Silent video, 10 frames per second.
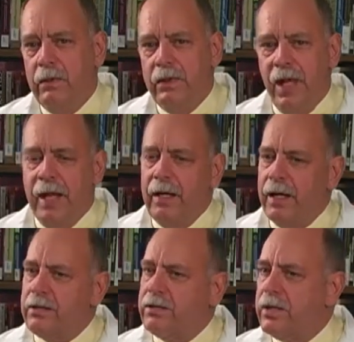Diet,
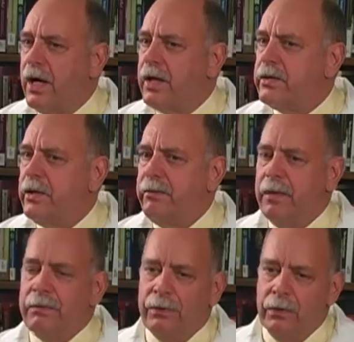exercise have
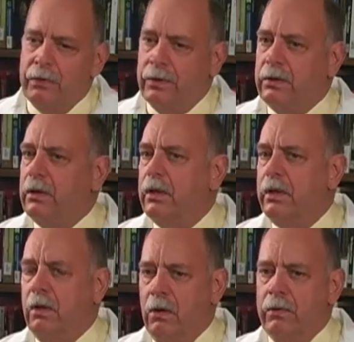been proven
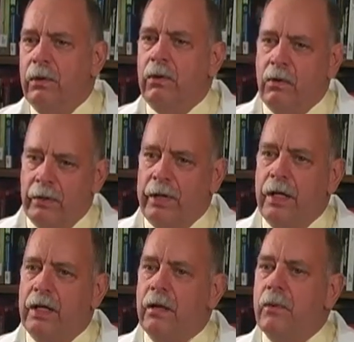and over
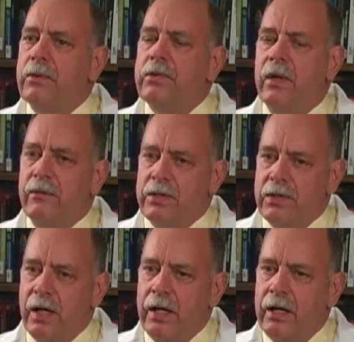again in almost every
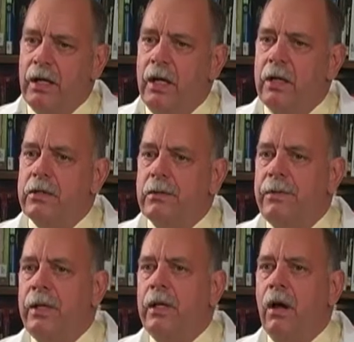study to
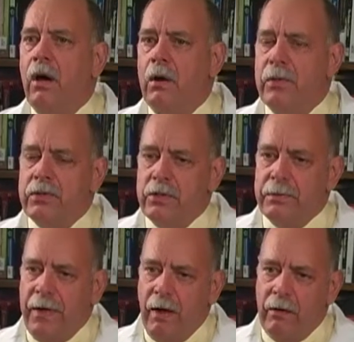be almost as
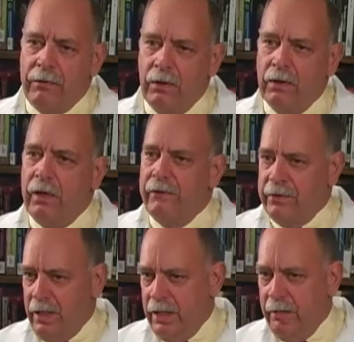powerful
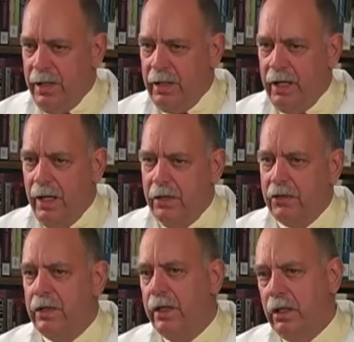as any
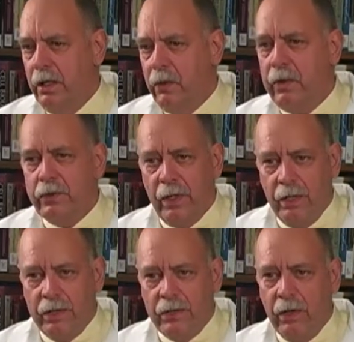medication in lowering
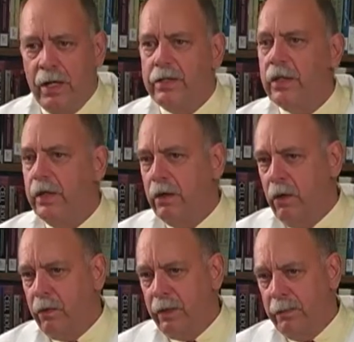triglycerides and
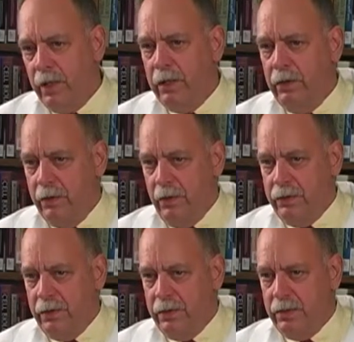lowering blood
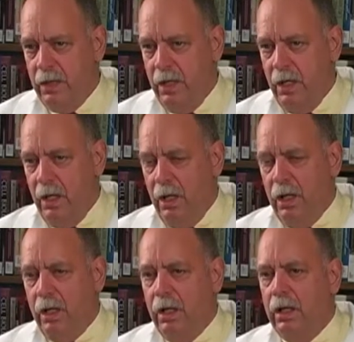glucoses.
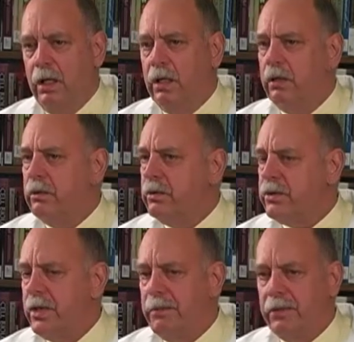
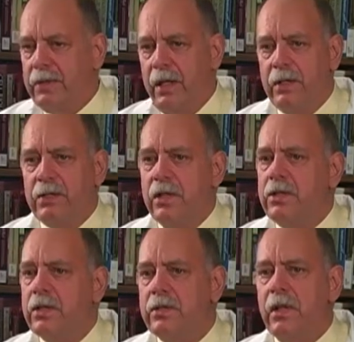Simple things
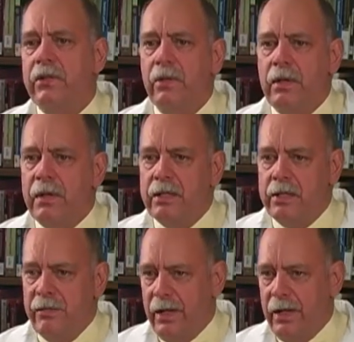such as 30 minutes of